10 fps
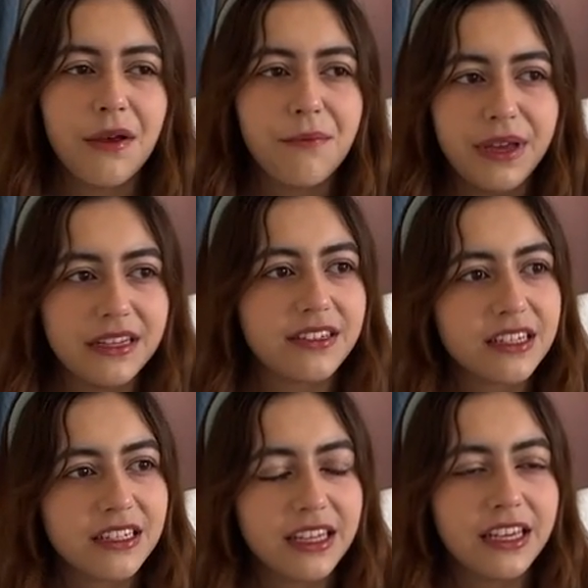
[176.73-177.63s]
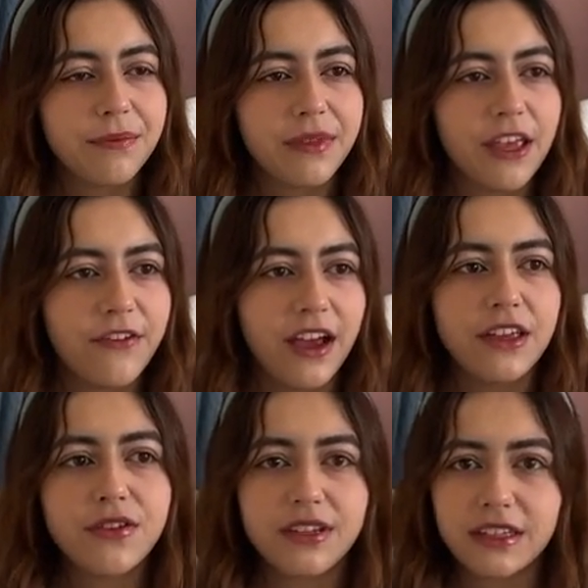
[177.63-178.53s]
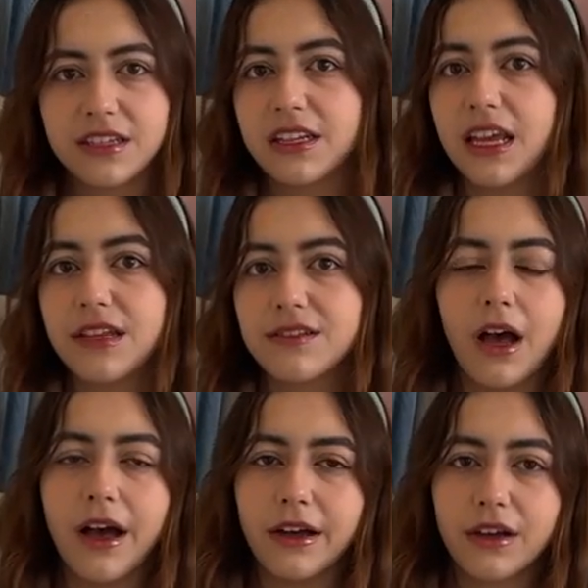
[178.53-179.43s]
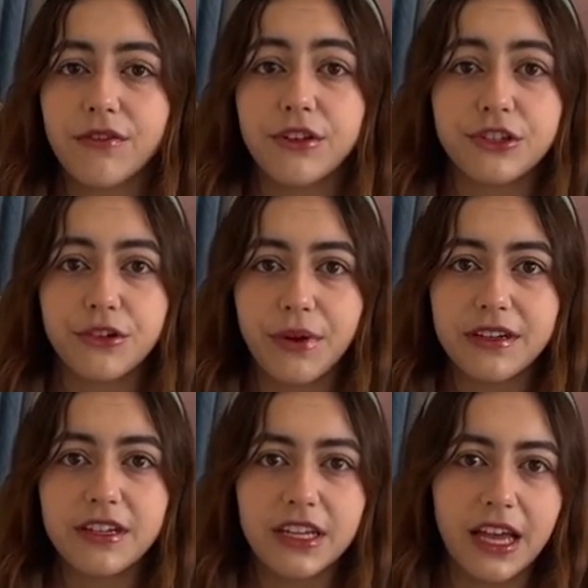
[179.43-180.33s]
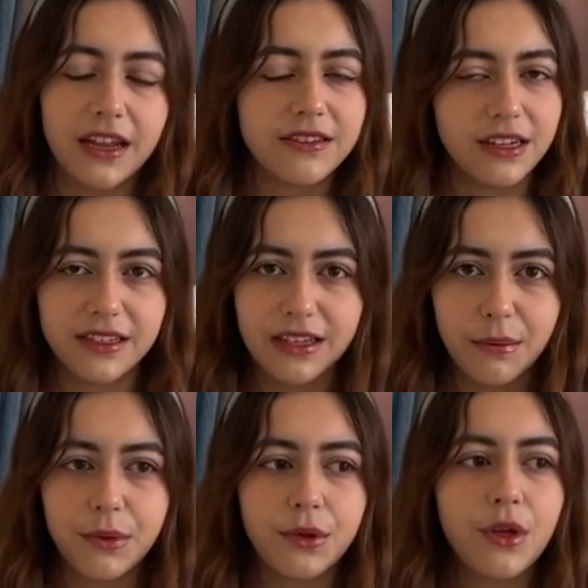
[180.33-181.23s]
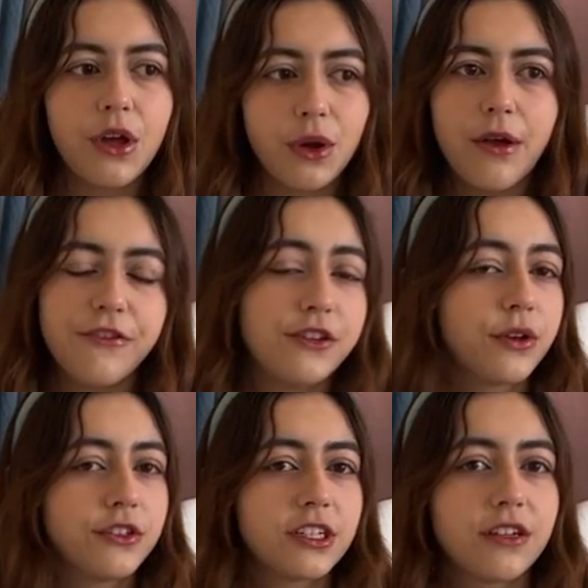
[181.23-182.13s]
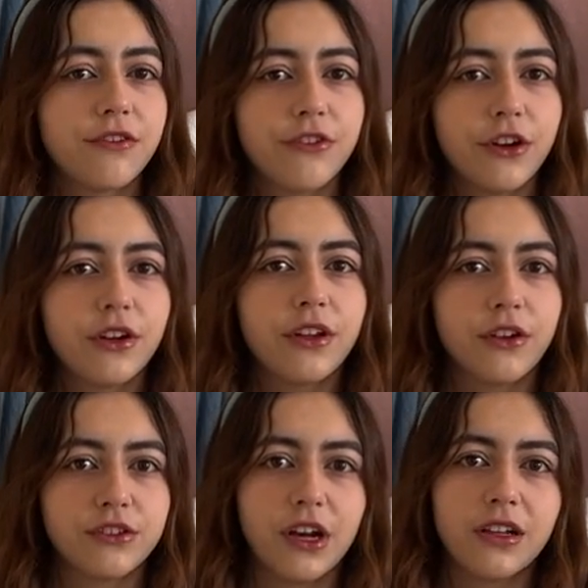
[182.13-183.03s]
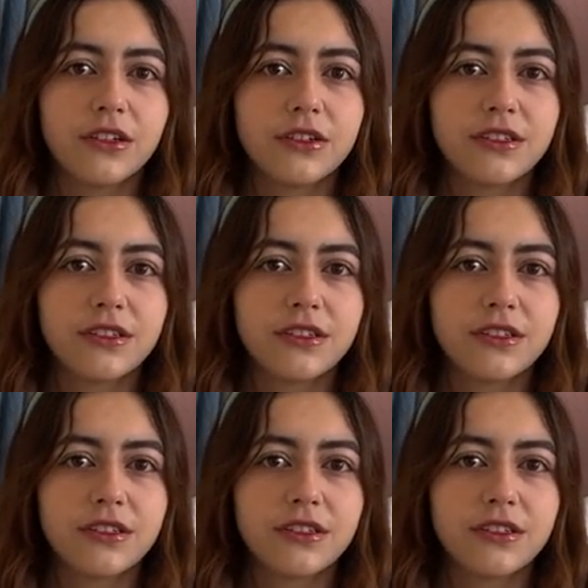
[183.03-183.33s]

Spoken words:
Basically, if I use like today's conversion rate to yen as an example, if you go to convert your dollars